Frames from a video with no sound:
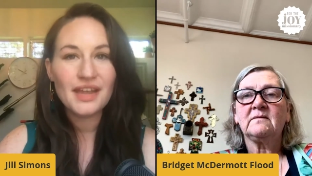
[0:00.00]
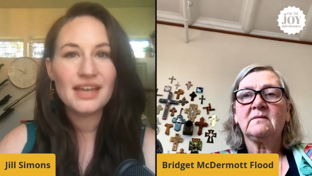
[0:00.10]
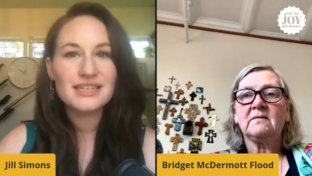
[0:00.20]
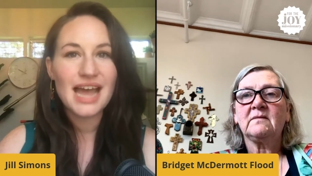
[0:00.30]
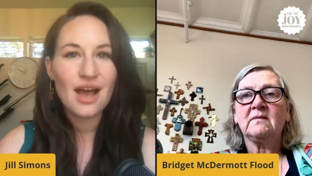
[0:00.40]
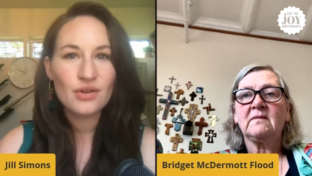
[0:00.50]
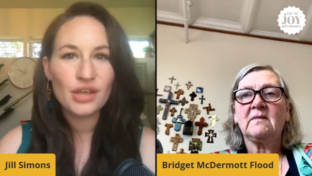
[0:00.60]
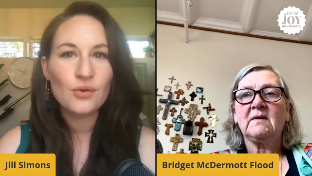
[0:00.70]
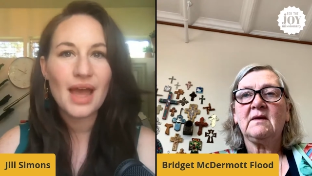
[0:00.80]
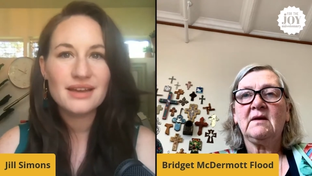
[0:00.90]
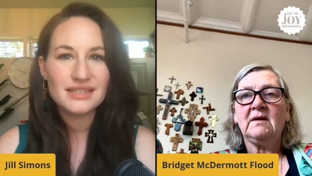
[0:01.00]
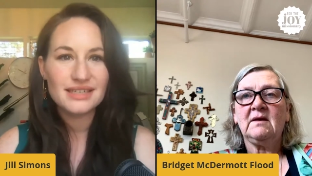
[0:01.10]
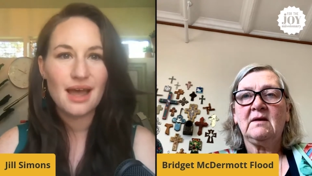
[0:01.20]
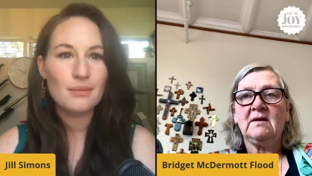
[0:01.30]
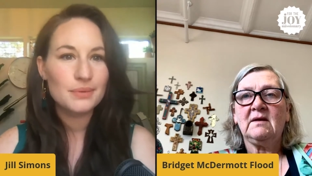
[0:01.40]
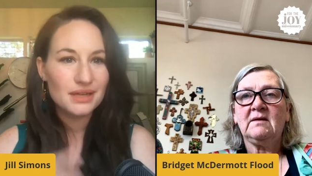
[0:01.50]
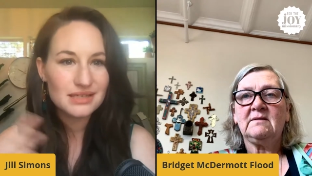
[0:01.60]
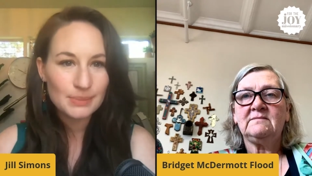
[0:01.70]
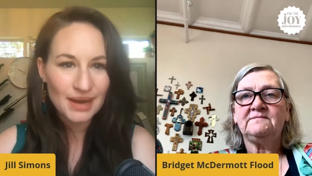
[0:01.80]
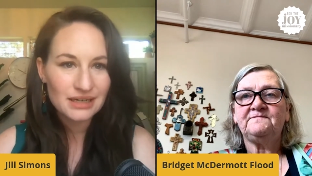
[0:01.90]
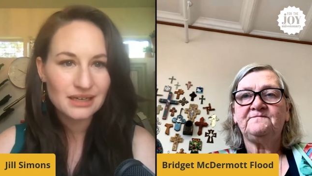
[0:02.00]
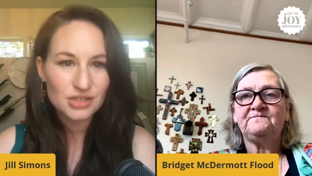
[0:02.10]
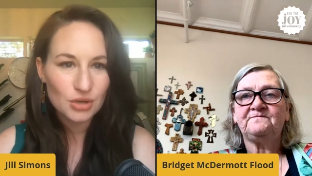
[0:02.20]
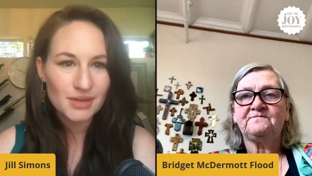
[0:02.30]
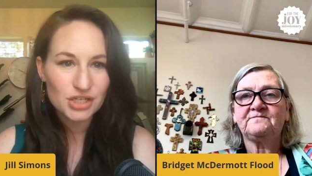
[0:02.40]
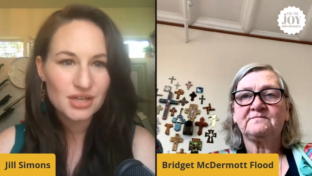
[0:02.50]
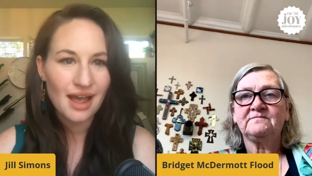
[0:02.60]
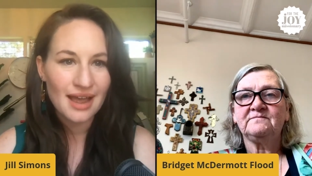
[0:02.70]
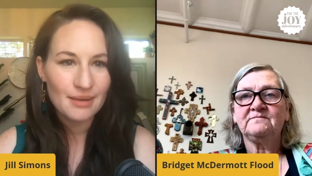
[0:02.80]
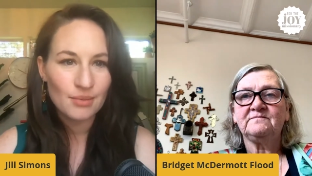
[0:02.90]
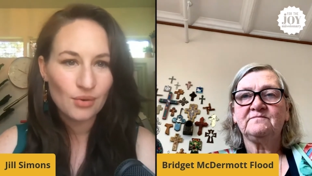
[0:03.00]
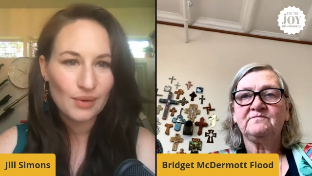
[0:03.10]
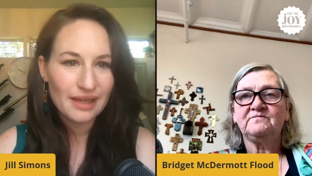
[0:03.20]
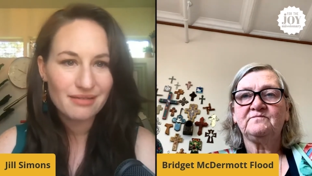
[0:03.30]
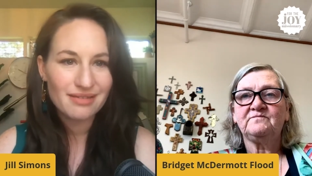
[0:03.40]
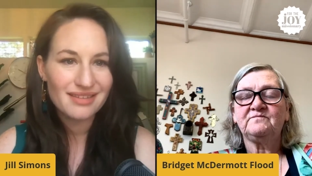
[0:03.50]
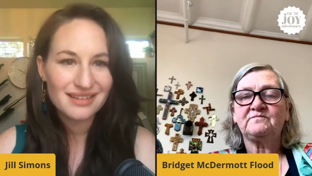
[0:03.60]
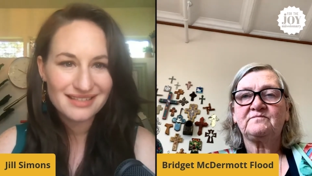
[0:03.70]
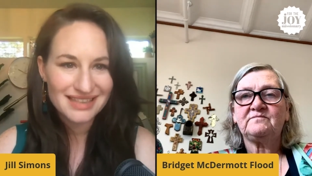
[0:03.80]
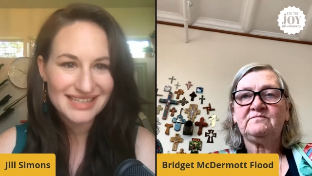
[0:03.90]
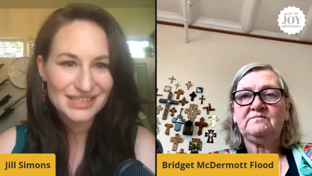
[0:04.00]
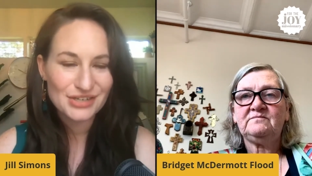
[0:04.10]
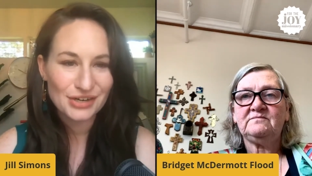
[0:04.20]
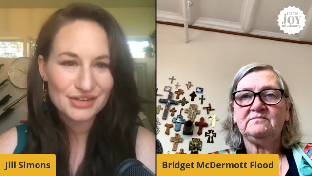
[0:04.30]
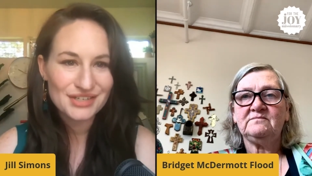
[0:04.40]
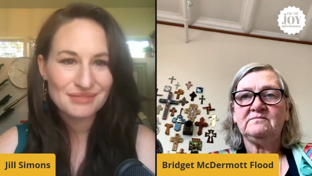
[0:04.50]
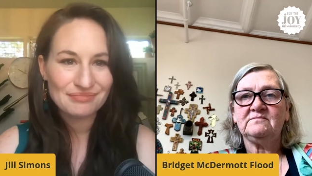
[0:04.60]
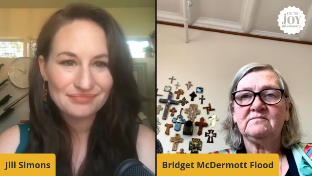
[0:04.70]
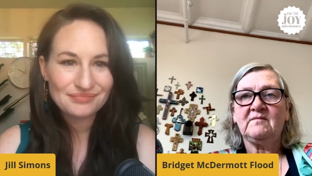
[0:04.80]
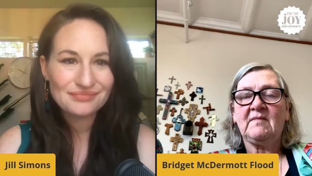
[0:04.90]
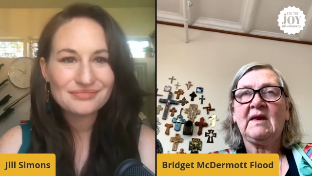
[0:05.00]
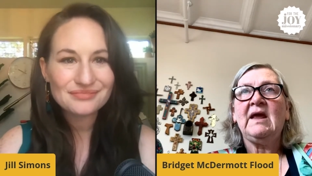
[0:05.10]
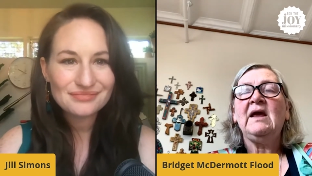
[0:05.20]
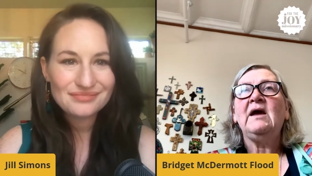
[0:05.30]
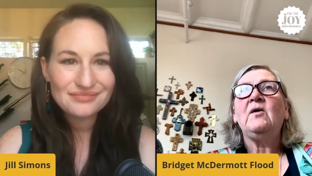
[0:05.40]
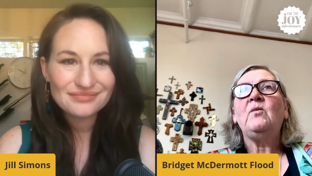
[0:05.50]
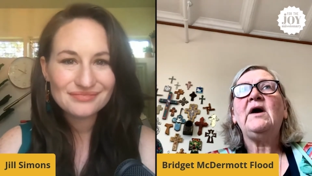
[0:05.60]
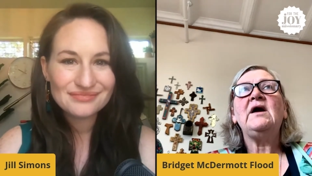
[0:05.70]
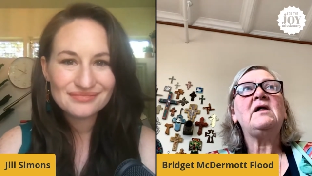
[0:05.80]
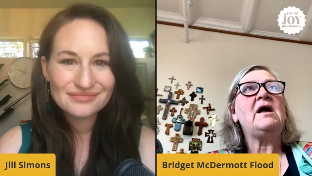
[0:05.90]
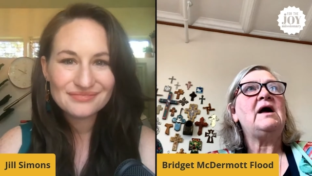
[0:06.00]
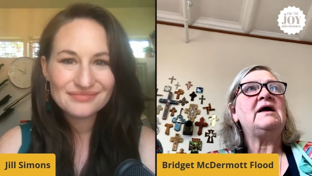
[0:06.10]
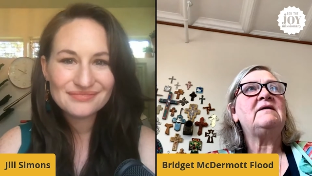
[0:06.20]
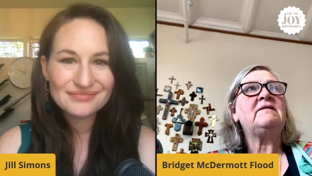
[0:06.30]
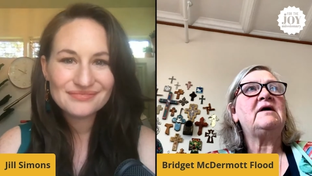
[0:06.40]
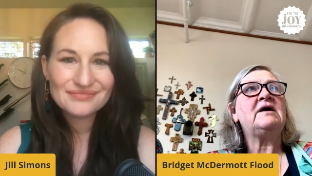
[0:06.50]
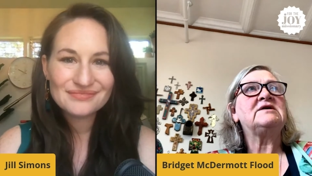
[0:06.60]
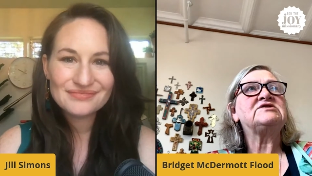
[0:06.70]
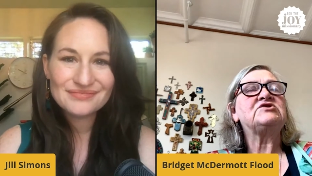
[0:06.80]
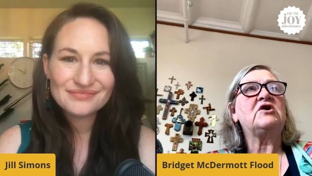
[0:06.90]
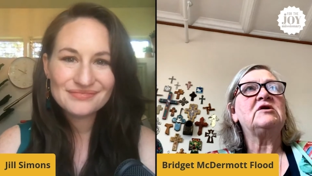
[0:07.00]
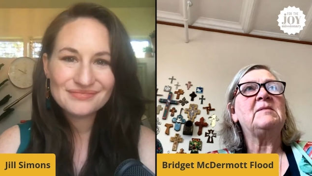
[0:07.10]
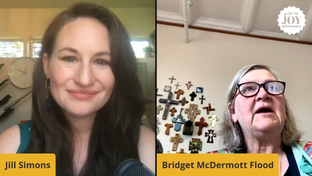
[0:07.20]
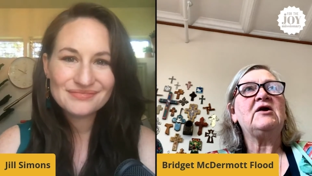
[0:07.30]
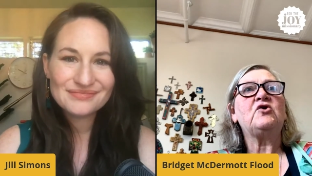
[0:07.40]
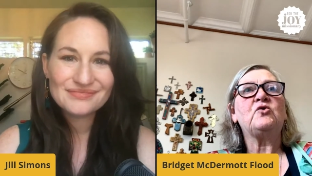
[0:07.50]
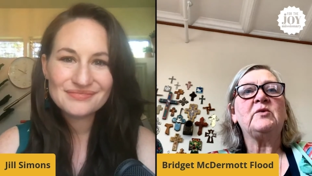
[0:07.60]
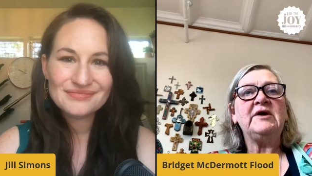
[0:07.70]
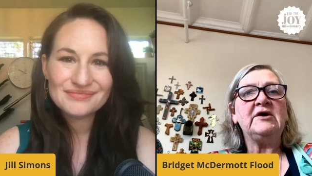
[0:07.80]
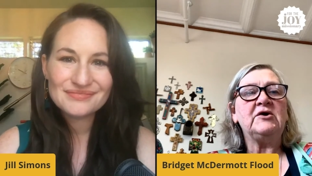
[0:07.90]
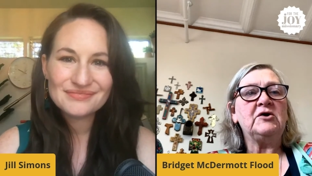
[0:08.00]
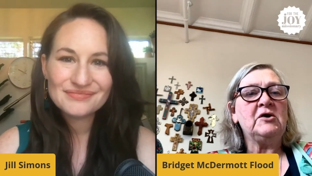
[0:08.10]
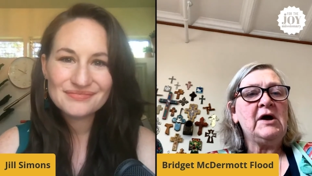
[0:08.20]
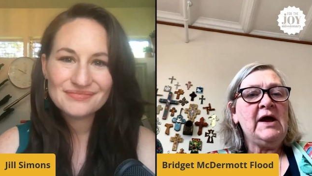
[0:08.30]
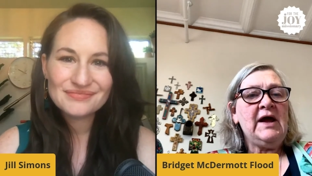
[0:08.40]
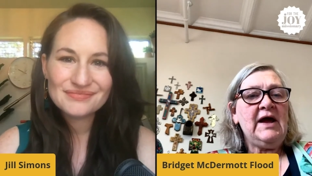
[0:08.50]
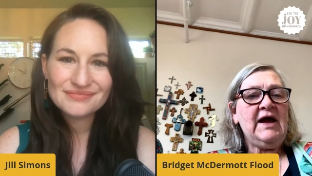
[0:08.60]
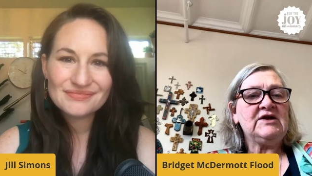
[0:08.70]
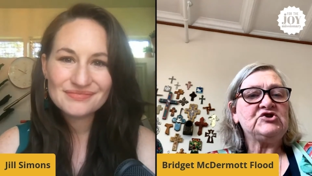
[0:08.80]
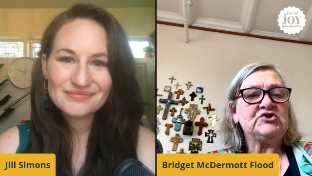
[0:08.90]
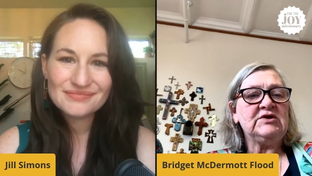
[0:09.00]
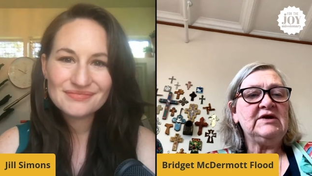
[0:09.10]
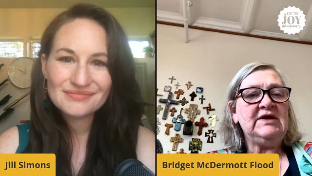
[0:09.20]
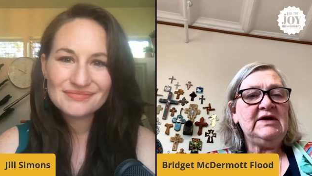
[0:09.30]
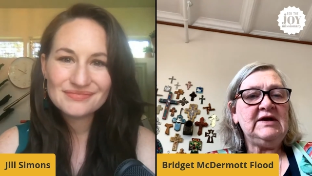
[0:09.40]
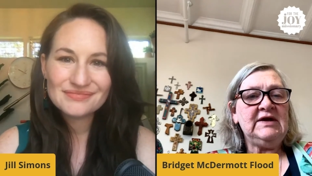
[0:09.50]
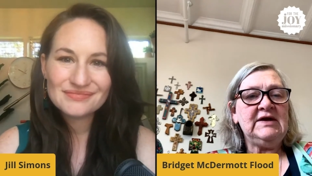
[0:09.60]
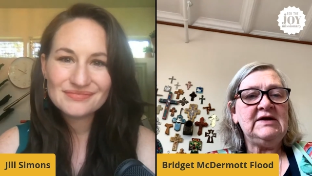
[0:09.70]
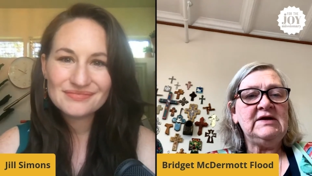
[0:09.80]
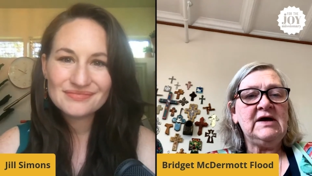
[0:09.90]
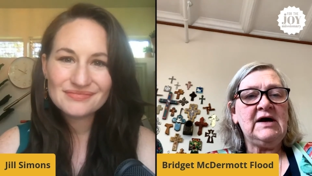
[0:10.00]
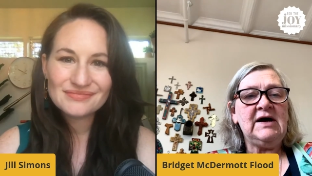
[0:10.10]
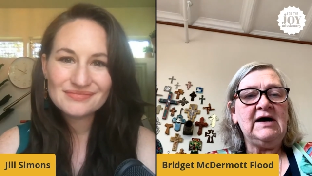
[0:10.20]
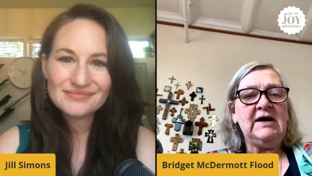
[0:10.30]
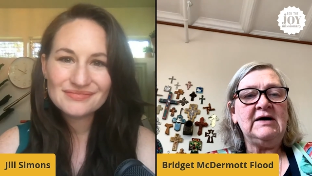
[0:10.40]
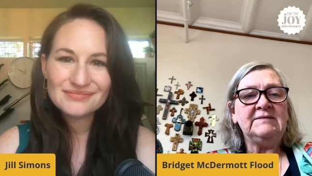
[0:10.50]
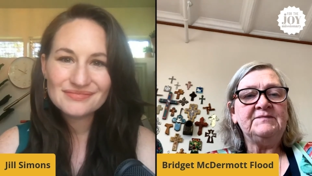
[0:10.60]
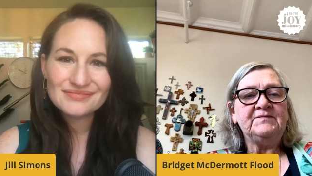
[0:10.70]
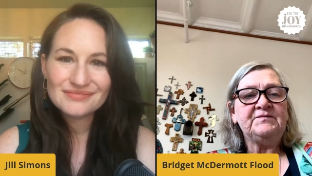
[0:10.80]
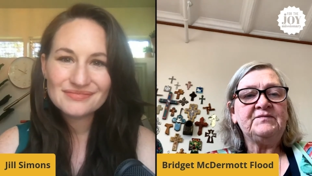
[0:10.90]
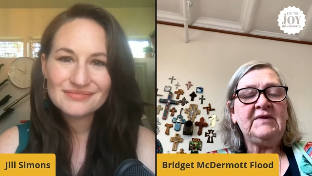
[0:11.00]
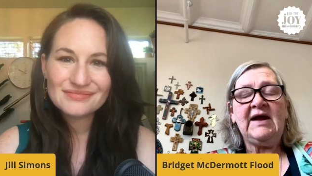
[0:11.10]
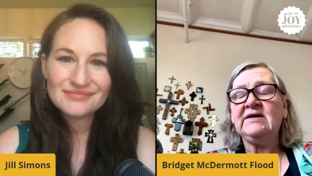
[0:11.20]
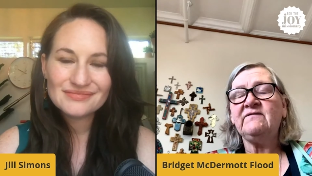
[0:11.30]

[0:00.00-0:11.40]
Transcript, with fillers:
Speaker 1: and how you ended up spending so much time with the sisters?
Speaker 2: Well, I uh, started my career actually in uh, not in